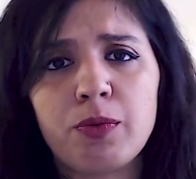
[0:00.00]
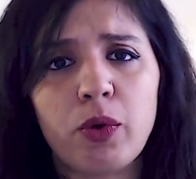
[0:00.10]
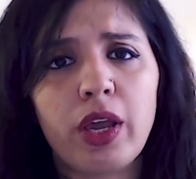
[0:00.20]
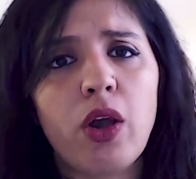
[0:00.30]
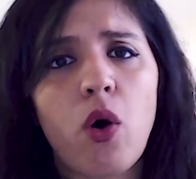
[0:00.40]

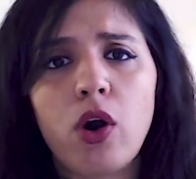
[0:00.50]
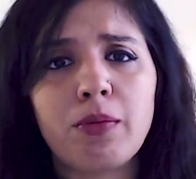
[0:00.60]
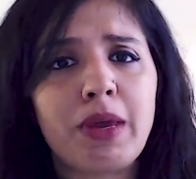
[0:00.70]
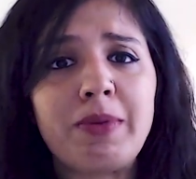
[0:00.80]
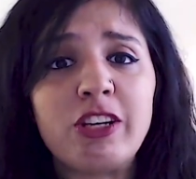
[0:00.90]
okay, or
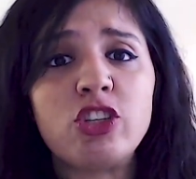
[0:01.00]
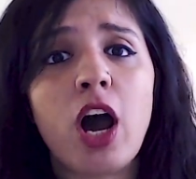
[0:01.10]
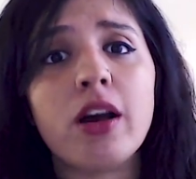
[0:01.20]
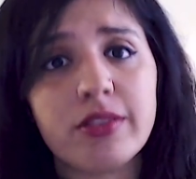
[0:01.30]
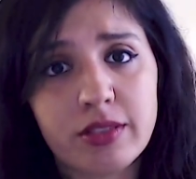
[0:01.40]
maybe
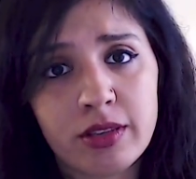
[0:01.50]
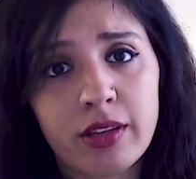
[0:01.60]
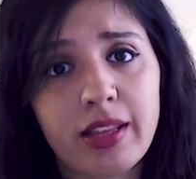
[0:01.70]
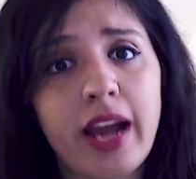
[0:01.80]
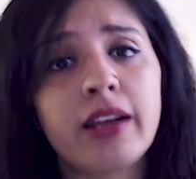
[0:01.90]
jars
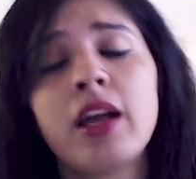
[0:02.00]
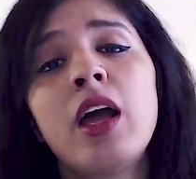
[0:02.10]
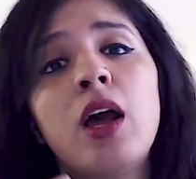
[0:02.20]
that